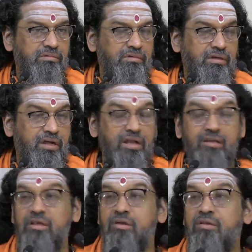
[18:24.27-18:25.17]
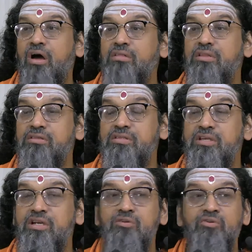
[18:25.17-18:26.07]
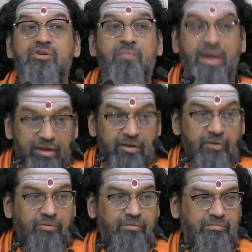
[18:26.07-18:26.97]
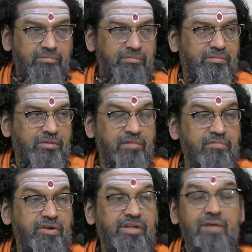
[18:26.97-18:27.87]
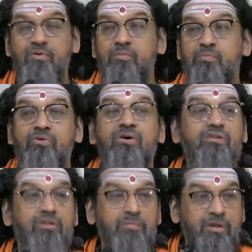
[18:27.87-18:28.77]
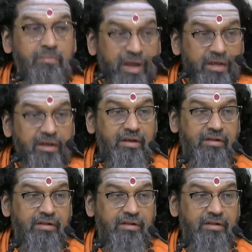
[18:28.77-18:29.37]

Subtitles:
And the cloth is there to remind you. Every time you put on, you'll be reminded.